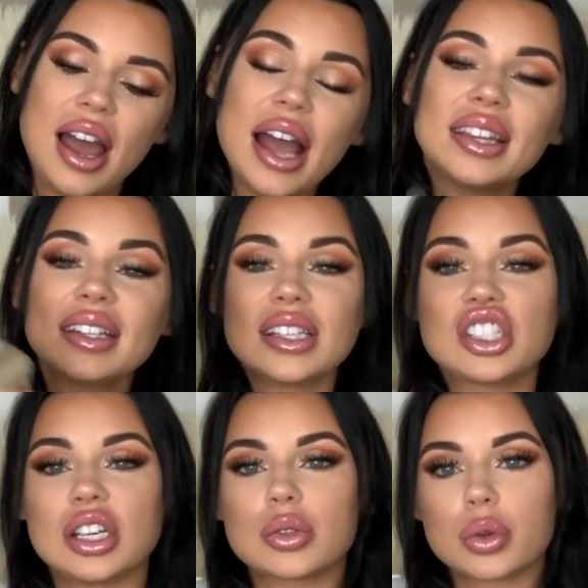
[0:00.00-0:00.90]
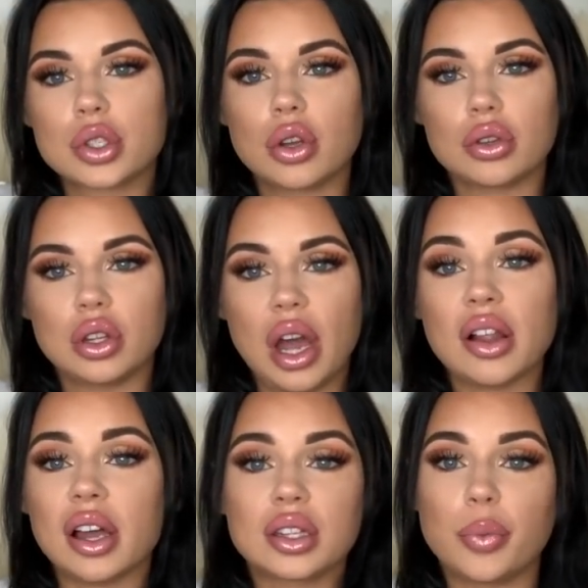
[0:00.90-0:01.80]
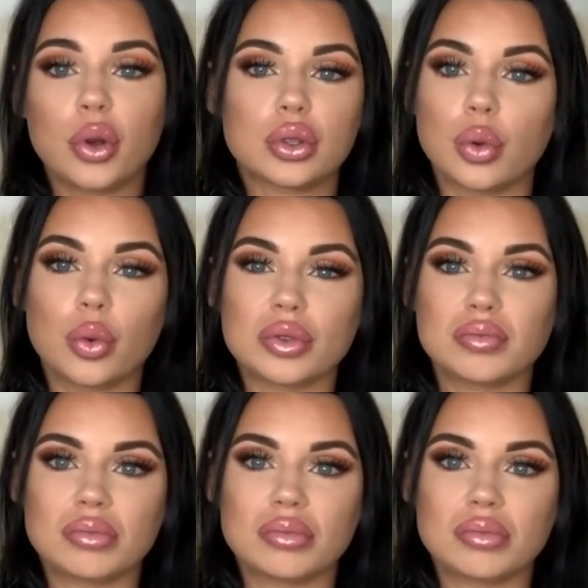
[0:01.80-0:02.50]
I think this just looks good. I like the bottle.